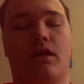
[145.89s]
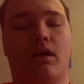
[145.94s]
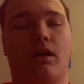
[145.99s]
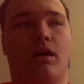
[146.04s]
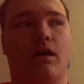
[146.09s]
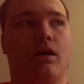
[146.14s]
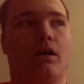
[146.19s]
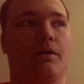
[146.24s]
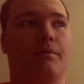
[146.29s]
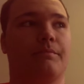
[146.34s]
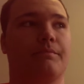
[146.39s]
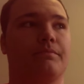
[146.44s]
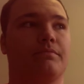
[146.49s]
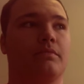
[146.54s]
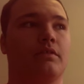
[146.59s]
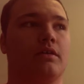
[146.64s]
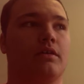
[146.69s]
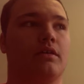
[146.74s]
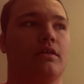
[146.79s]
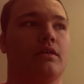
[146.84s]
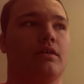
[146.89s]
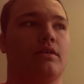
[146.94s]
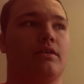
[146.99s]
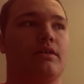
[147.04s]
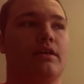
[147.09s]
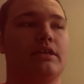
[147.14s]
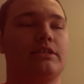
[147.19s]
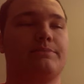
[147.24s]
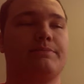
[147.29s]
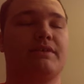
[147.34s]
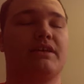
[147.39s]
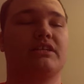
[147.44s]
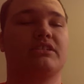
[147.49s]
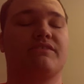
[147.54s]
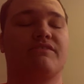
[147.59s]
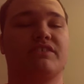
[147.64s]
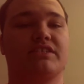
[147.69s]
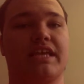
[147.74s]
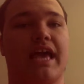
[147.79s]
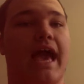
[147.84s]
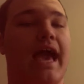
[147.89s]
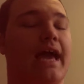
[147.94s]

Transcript: It's because of his